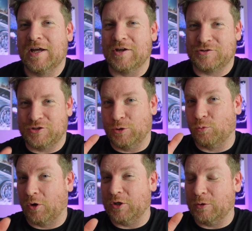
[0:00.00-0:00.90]
as to
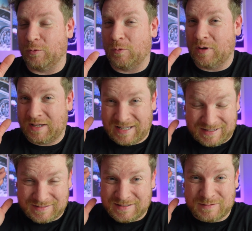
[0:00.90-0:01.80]
what you
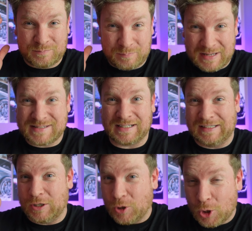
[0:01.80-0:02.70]
can
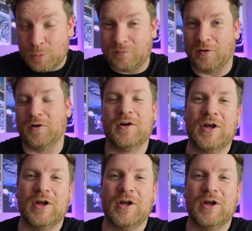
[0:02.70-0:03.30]
basically hope for